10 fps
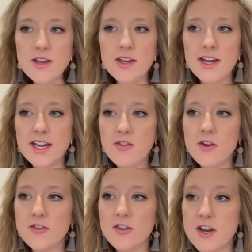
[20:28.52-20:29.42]
Again,
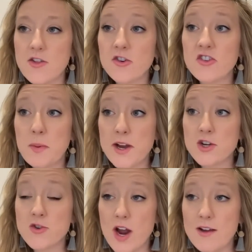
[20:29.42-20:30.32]
there's another spare
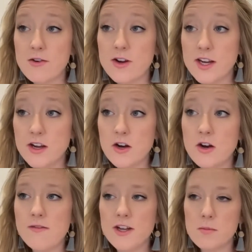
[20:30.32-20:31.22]
driver here
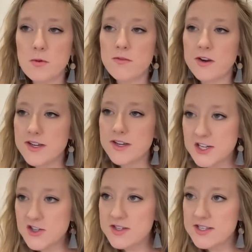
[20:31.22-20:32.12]
available for
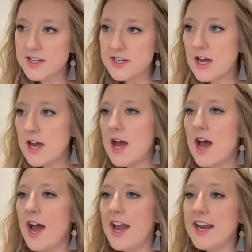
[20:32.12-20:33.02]
contingency.
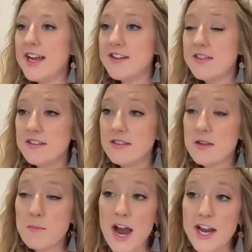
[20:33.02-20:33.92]
And this, the
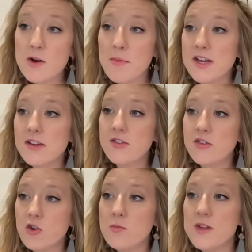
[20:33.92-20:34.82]
buyer may
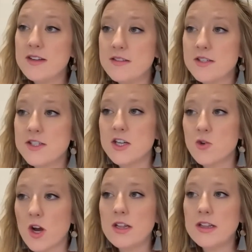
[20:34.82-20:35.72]
assume the existing
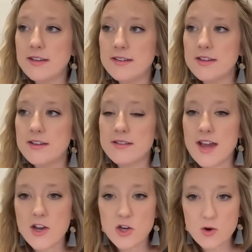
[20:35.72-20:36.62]
truck leases
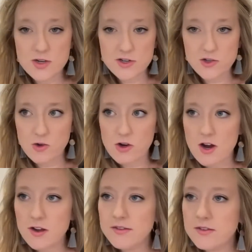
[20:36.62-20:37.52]
at no additional
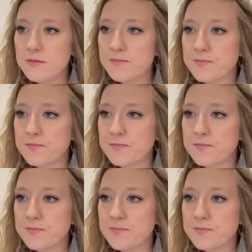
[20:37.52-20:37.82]
cost.